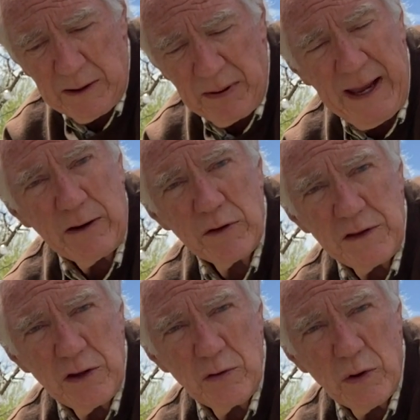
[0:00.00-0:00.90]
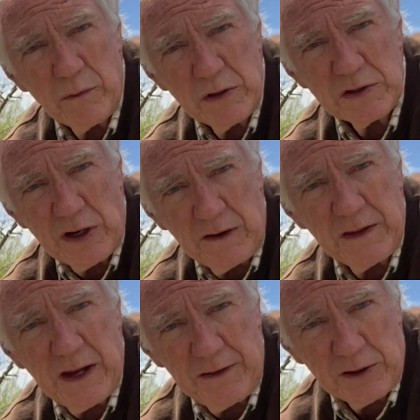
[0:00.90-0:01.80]
back with you when we start
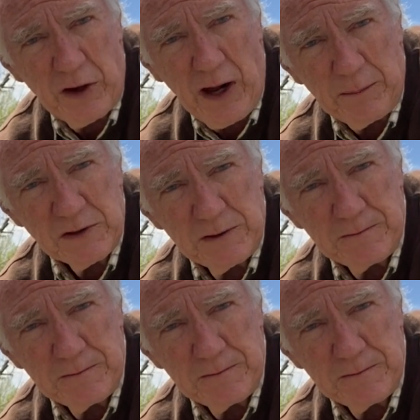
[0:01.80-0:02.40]
the other crops.